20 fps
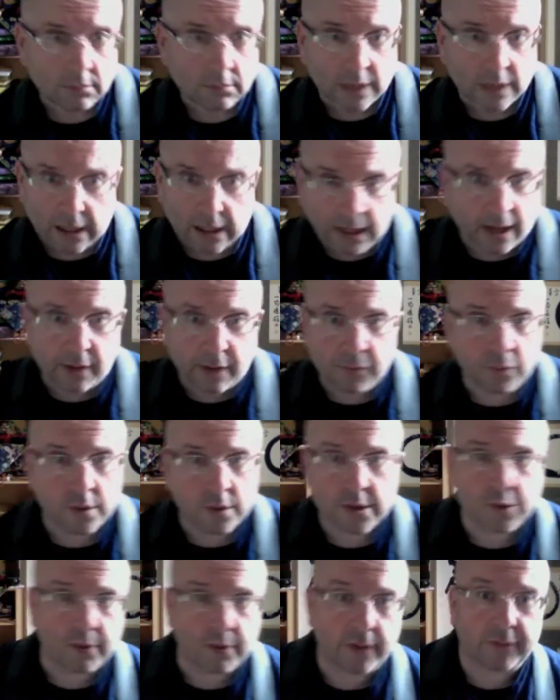life was
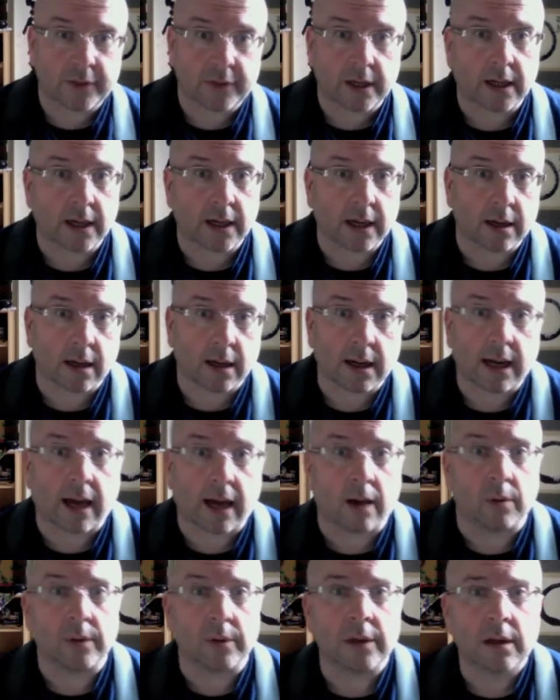drifting like a
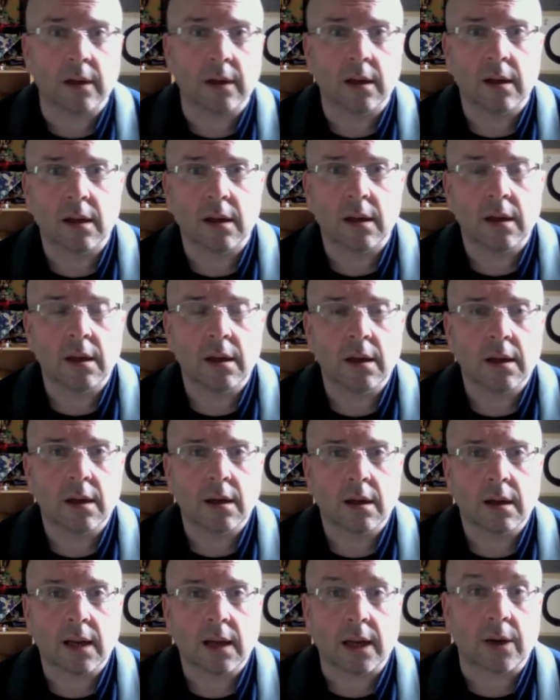cloud,
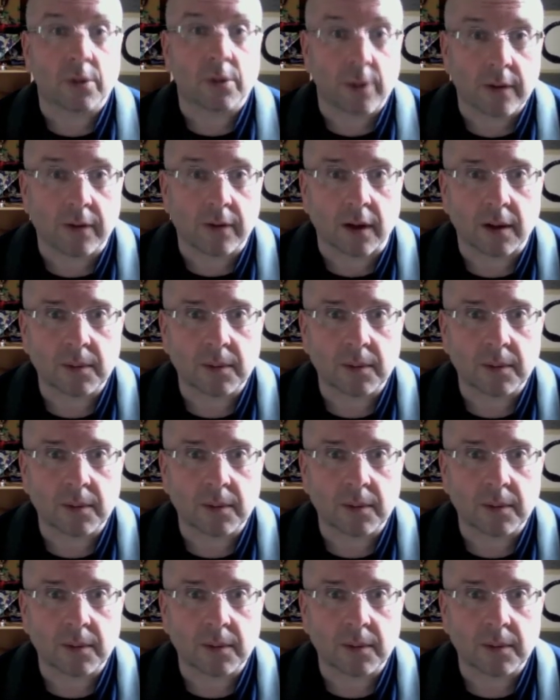like a river.